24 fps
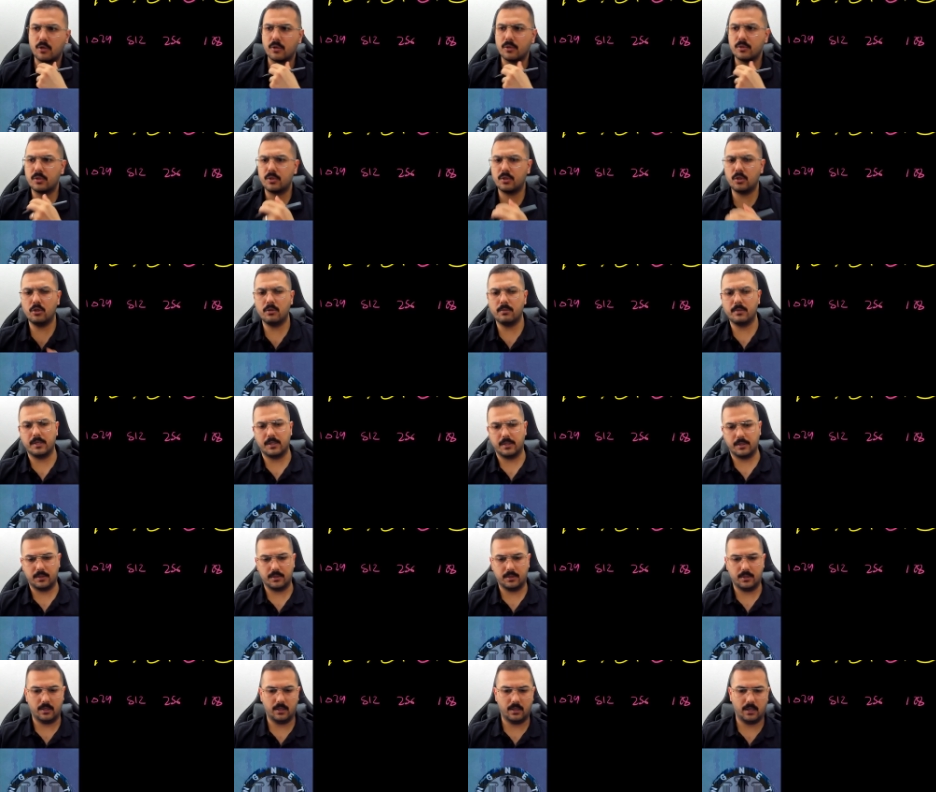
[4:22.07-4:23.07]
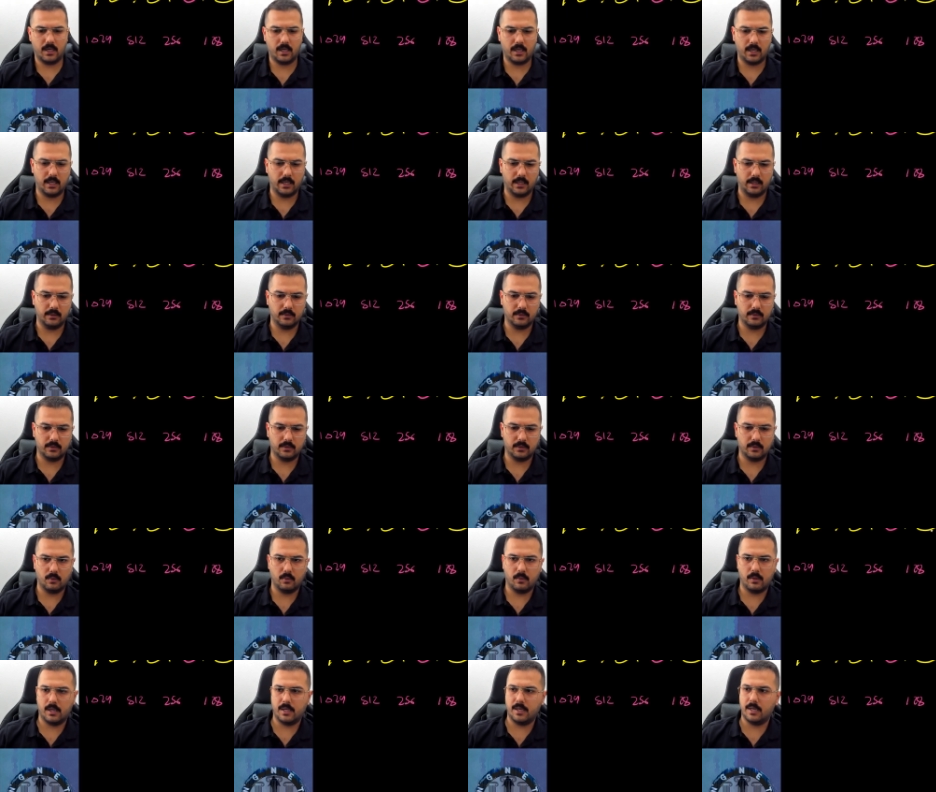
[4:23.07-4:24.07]
consumers. All right,
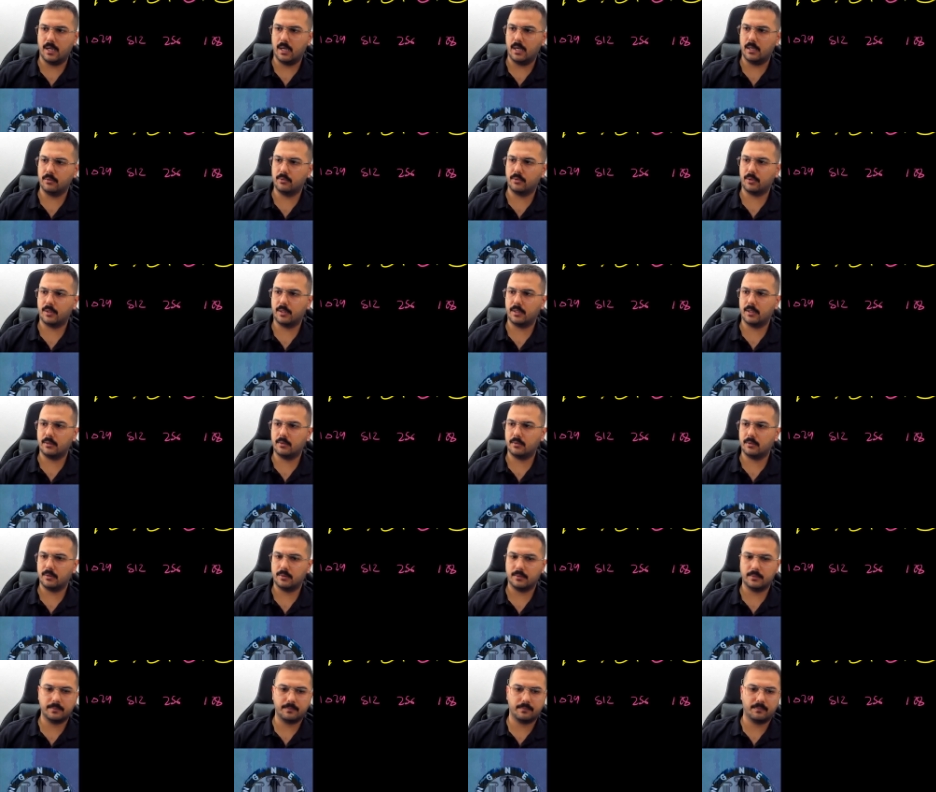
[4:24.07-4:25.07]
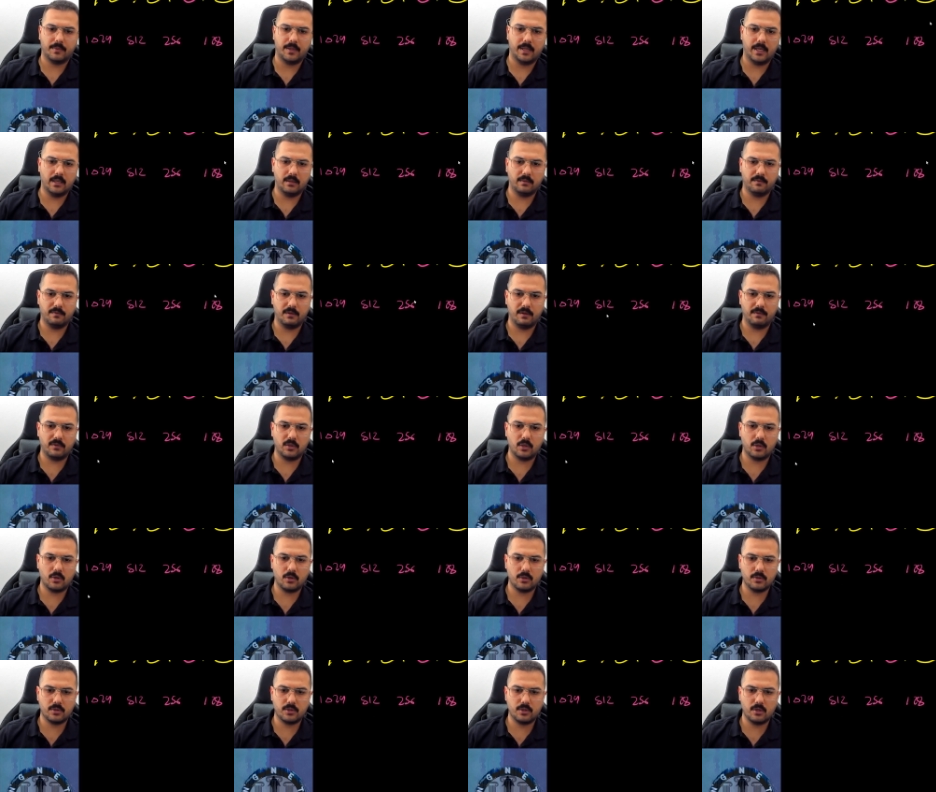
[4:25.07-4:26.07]
150
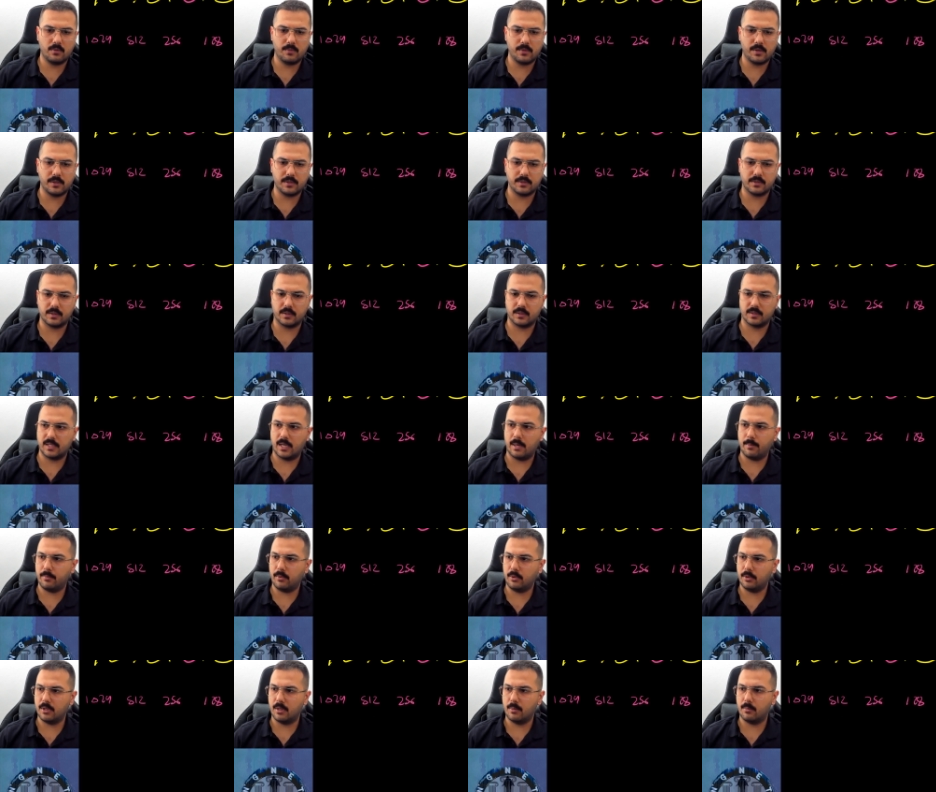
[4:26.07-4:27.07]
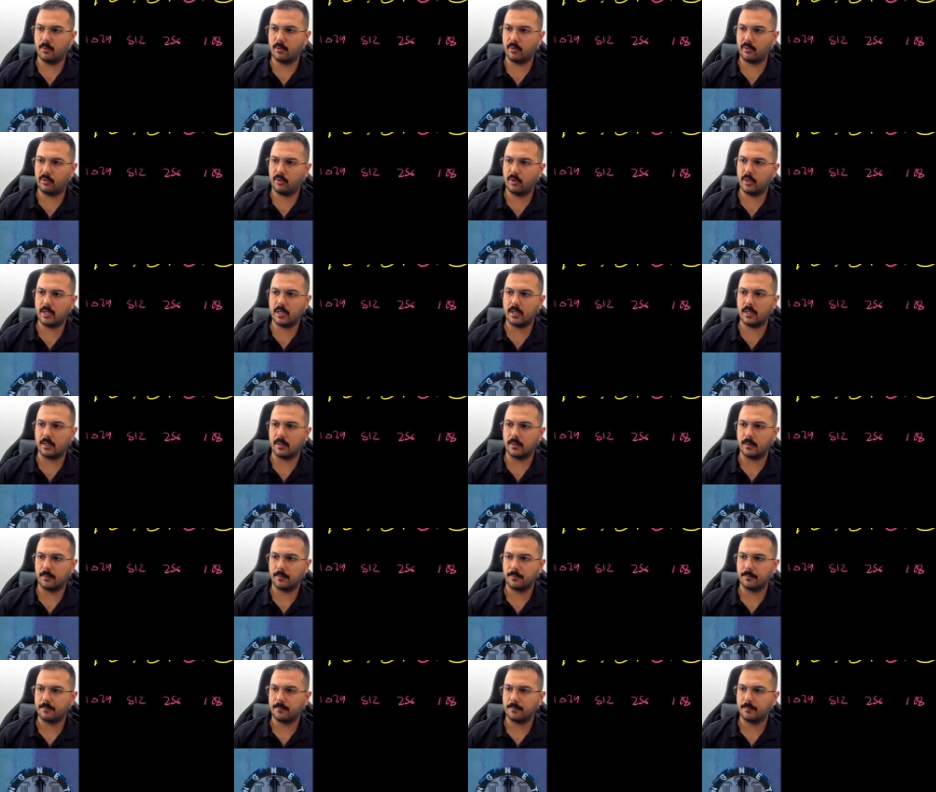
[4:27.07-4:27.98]
consumers. Example number 3.